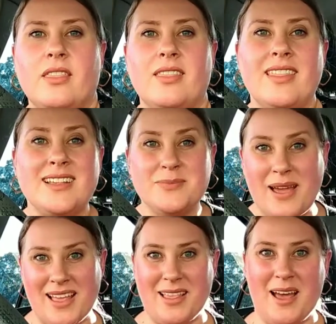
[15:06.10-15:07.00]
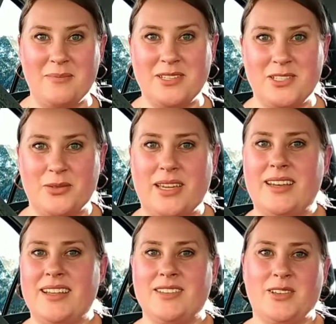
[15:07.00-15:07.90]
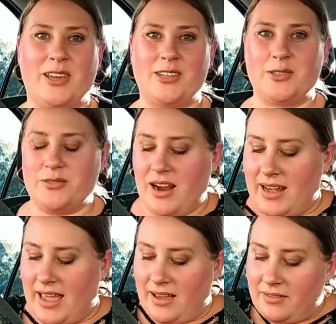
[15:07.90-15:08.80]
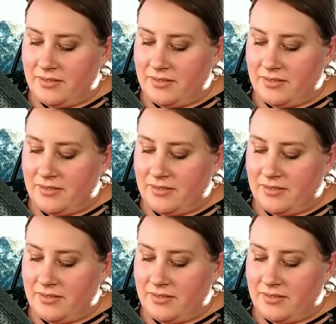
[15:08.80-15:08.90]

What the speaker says: that's my alarm to do it, so I'm going to do it right now.